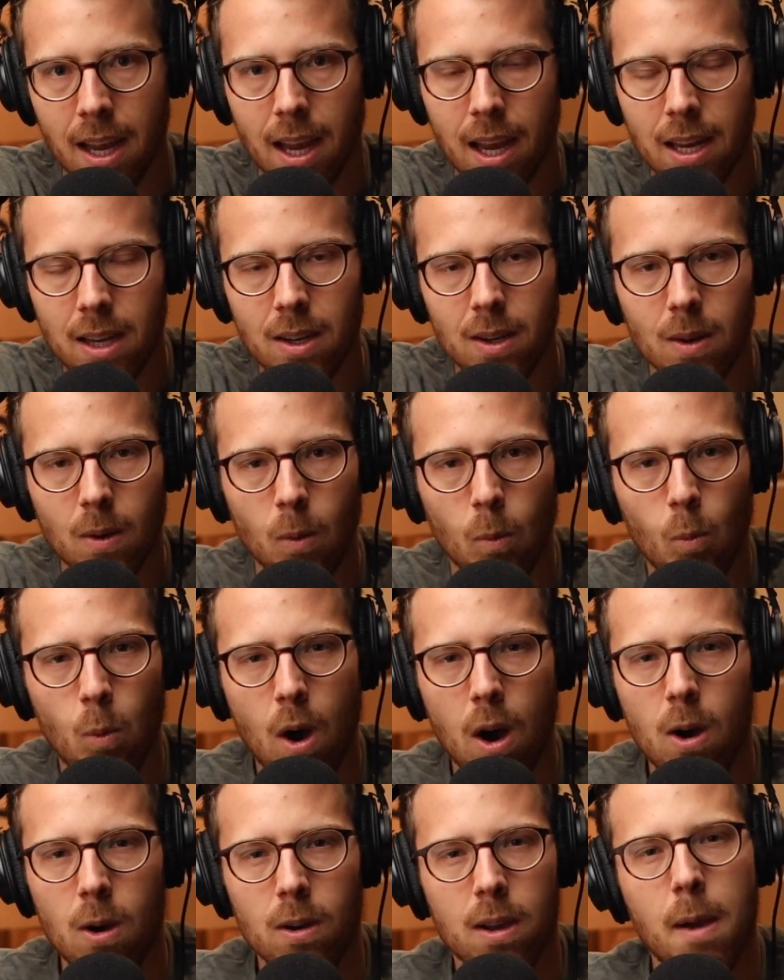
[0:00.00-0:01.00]
And
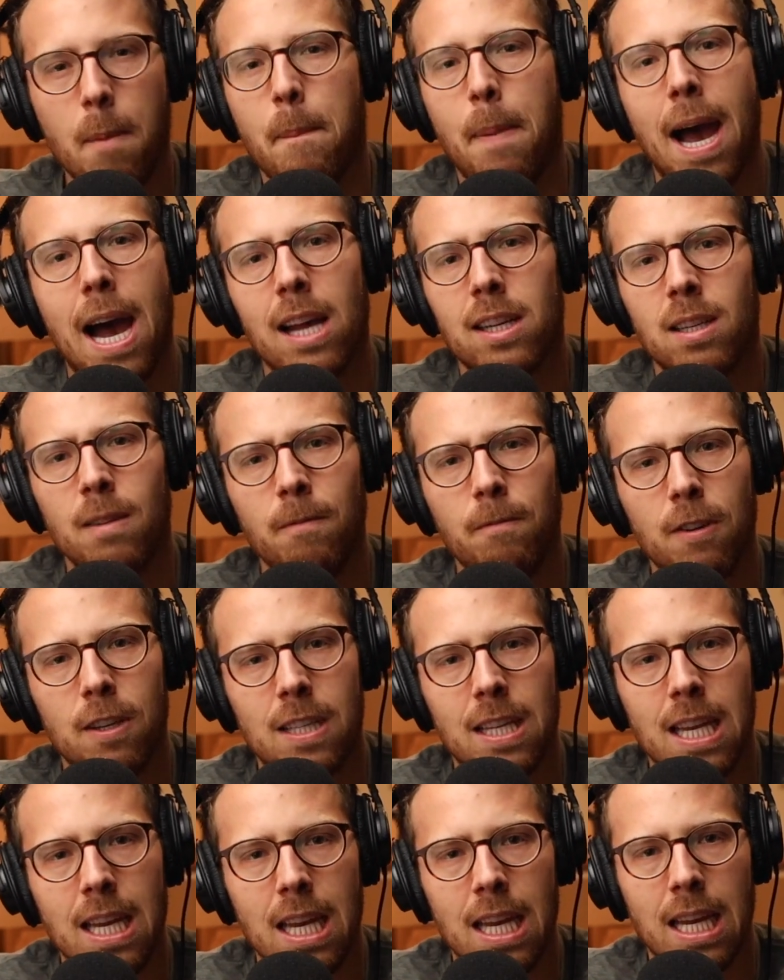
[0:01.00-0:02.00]
while compassion
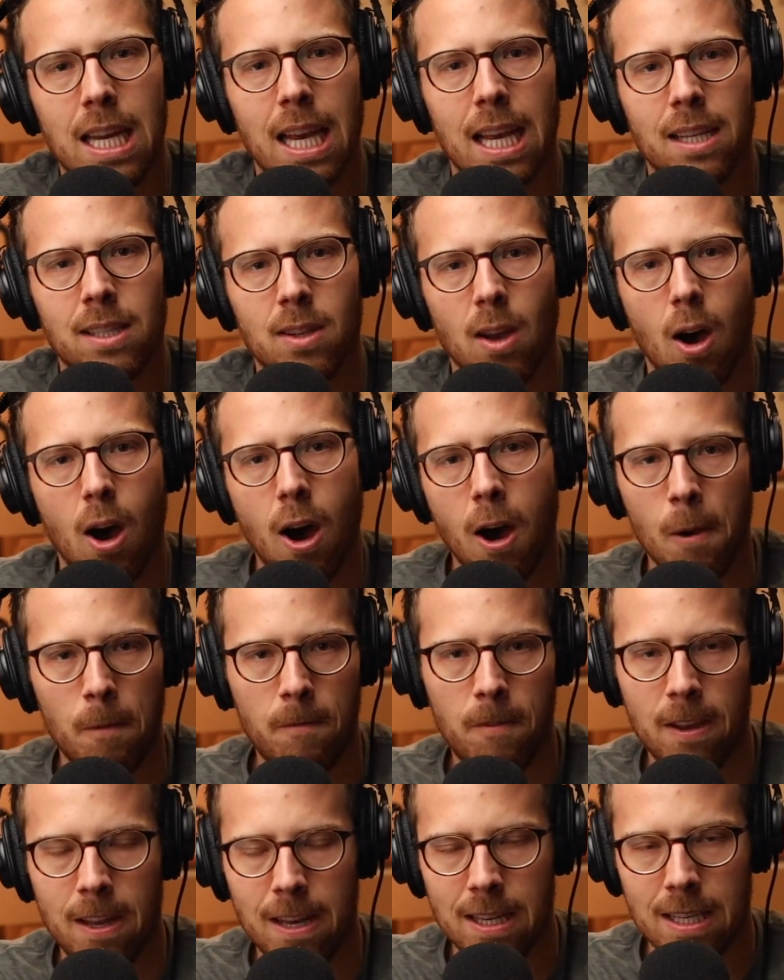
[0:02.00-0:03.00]
fatigue is
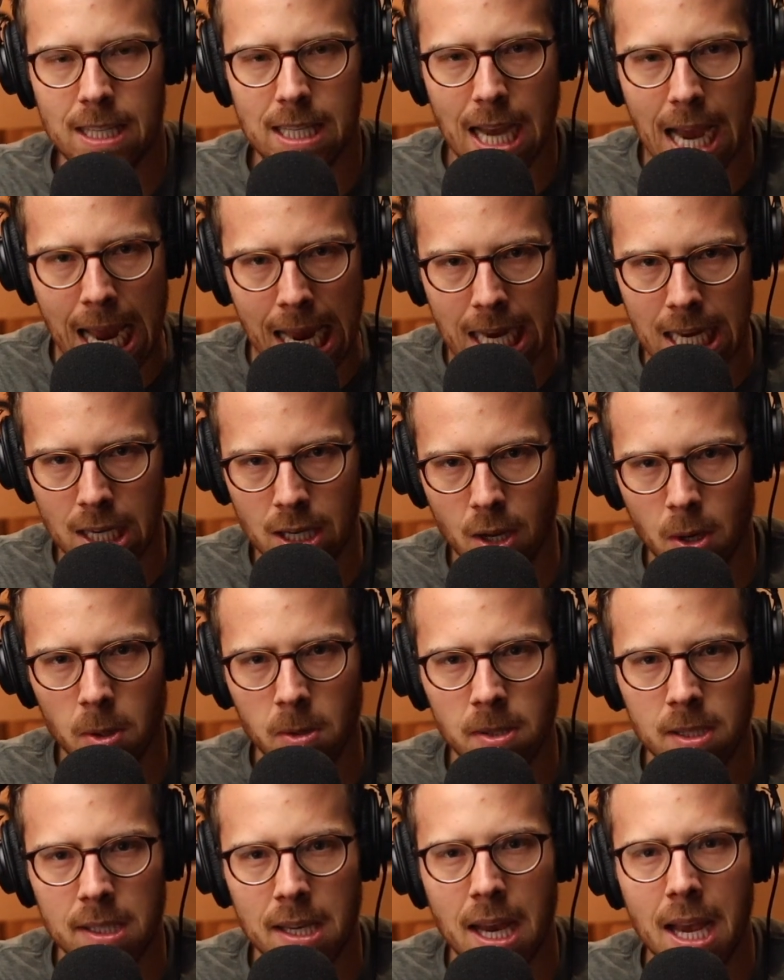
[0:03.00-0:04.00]
often
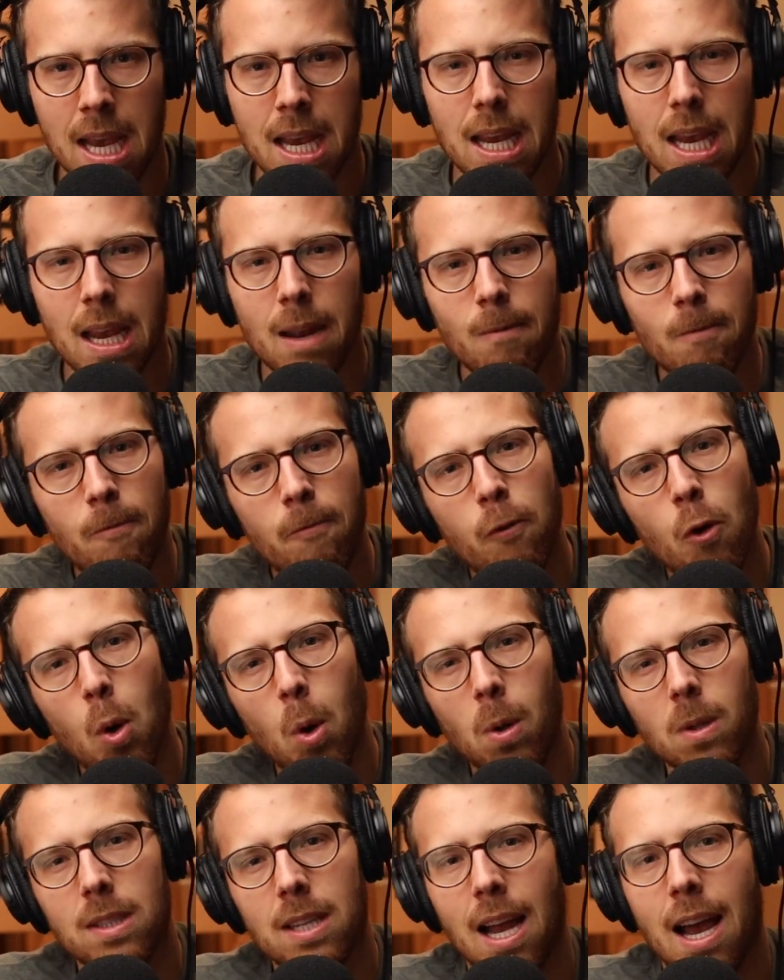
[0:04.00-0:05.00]
diagnosed in
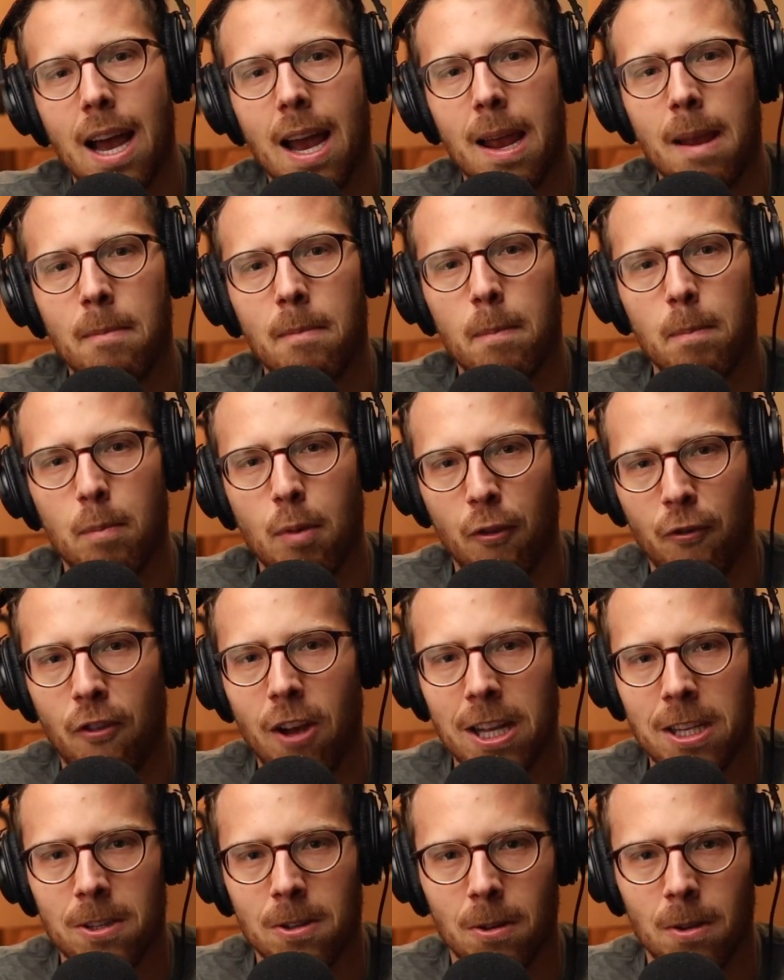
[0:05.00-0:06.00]
full-time
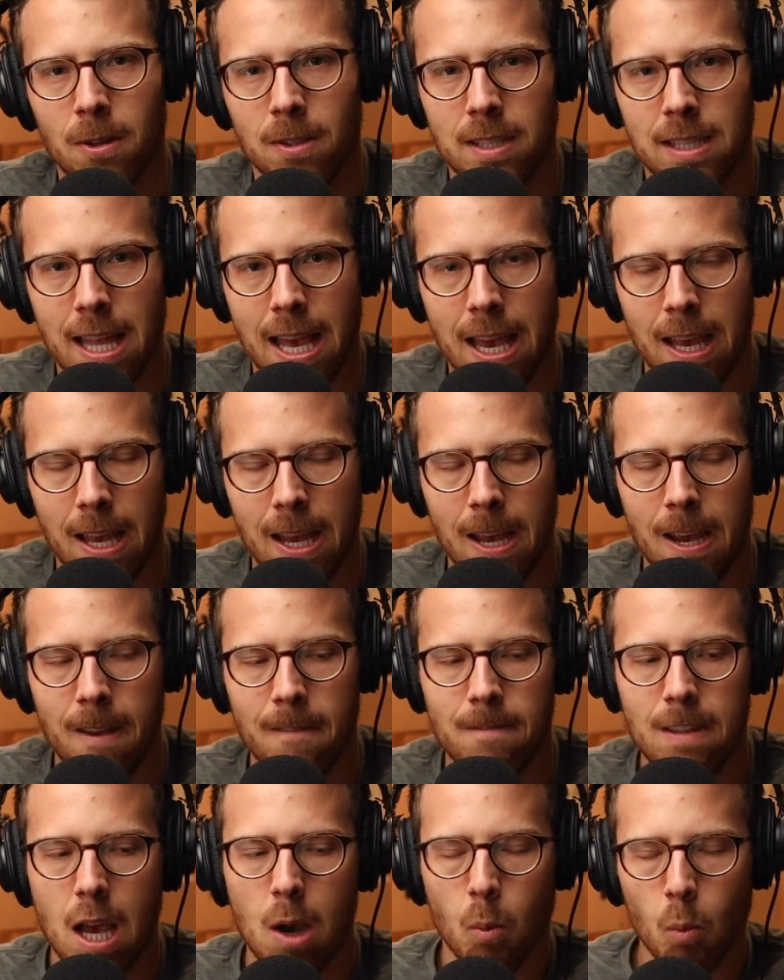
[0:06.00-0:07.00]
professionals that
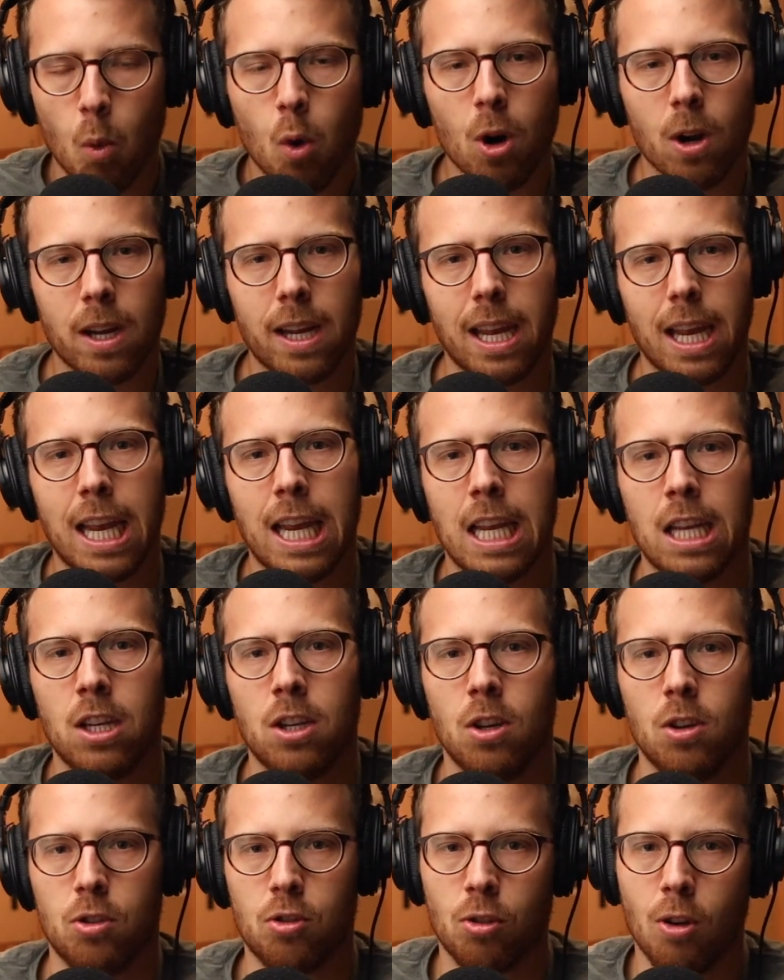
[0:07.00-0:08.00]
work
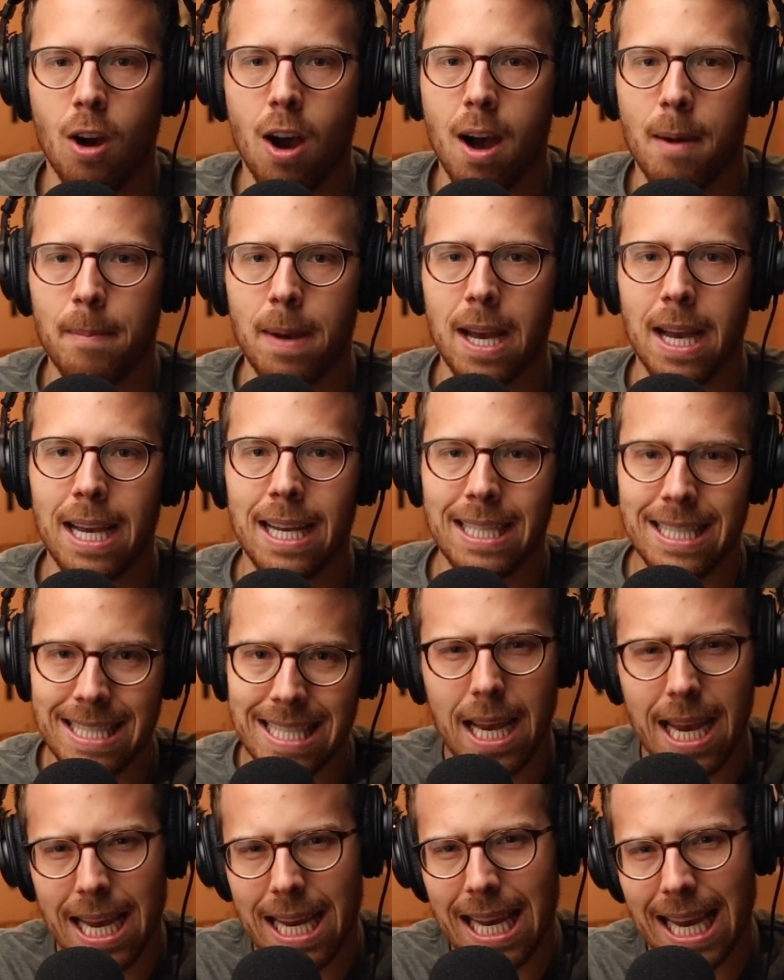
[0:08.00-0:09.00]
in trauma
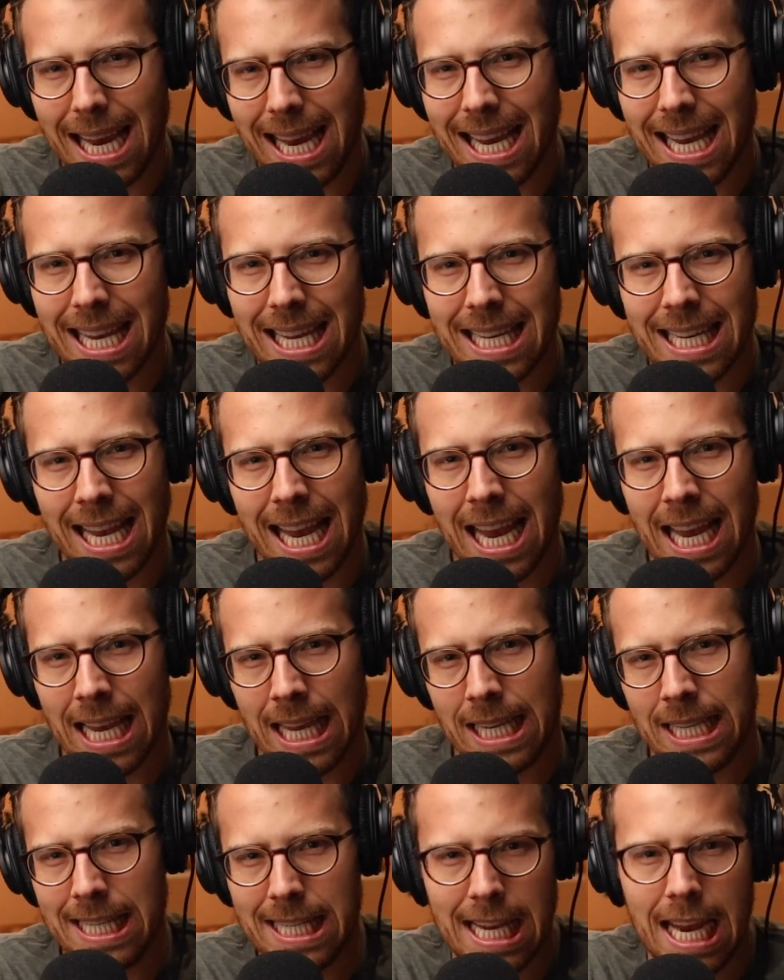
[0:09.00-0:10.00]
day in
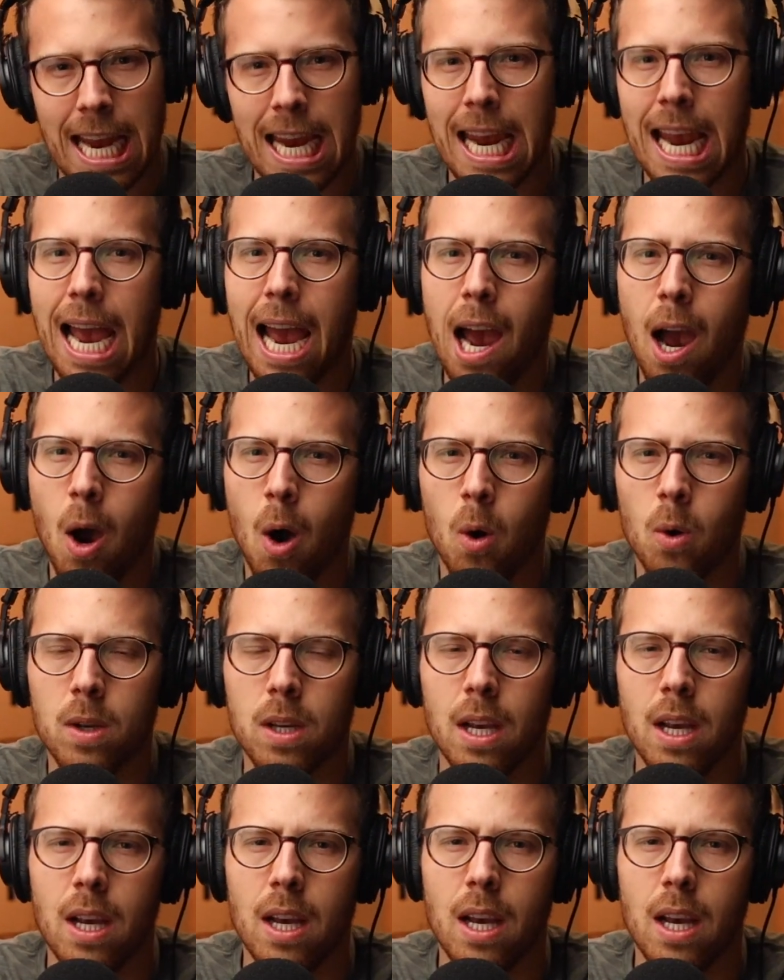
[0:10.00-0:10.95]
and day out,